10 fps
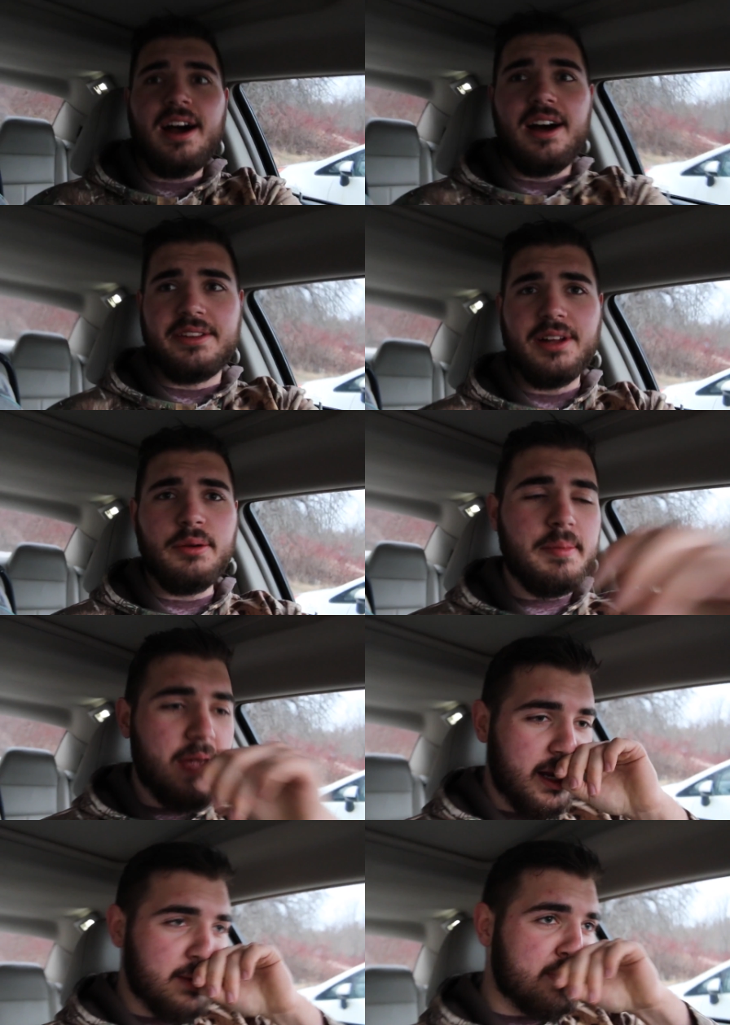Oh, so we
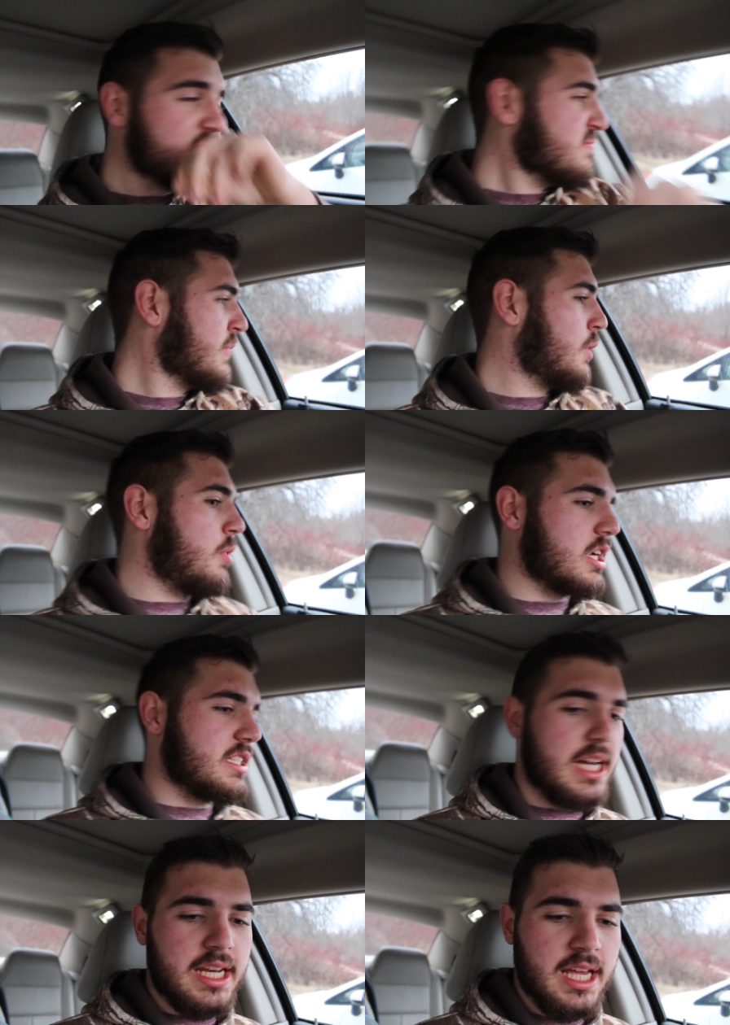made it.
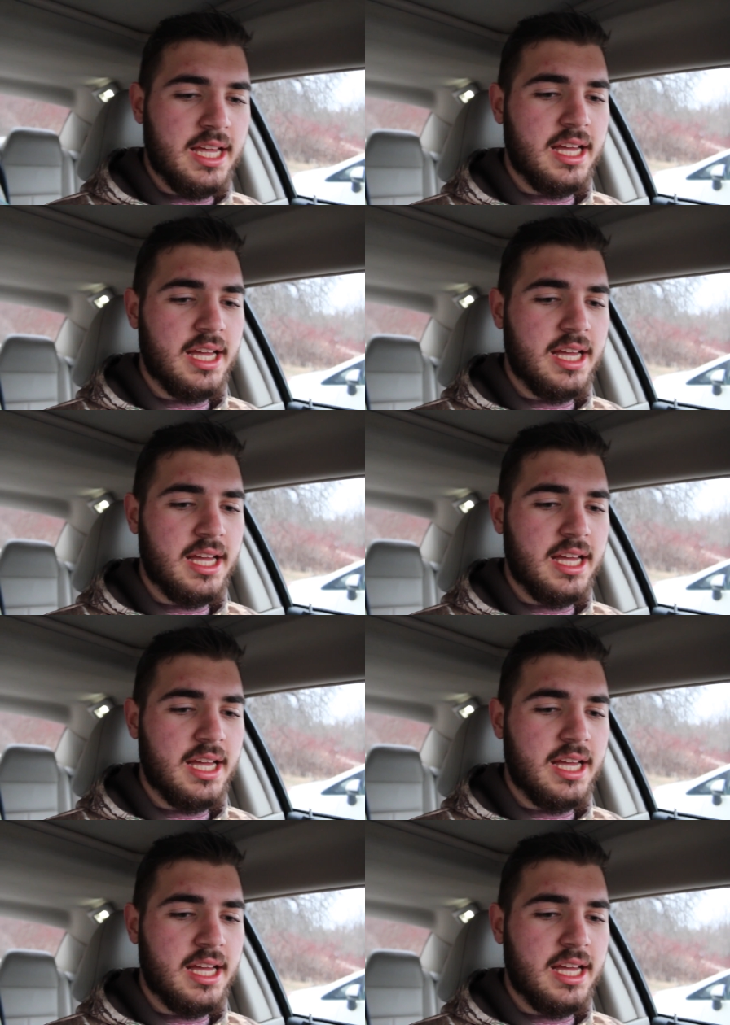Walk done.